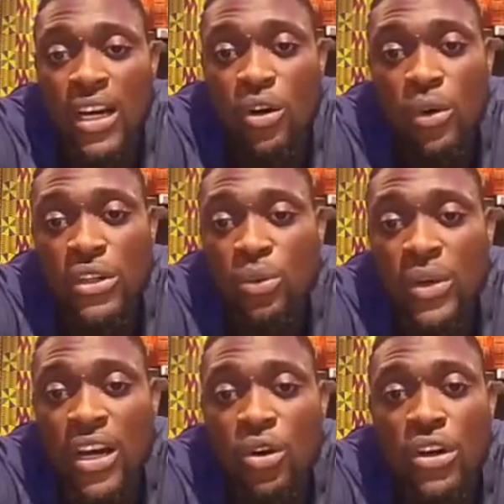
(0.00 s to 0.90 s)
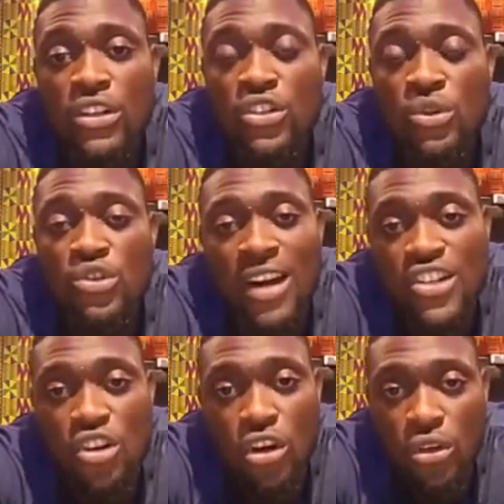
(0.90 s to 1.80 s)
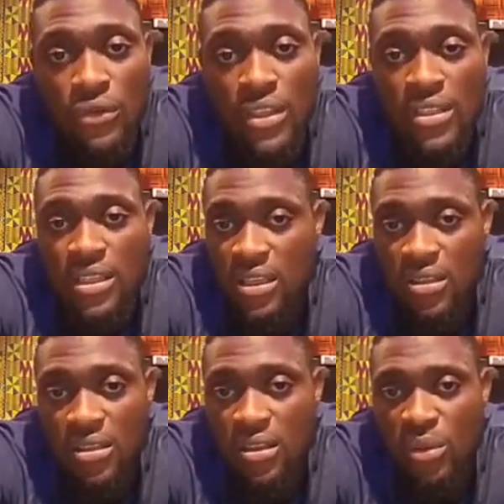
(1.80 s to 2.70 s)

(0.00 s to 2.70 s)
going to trash all of these things.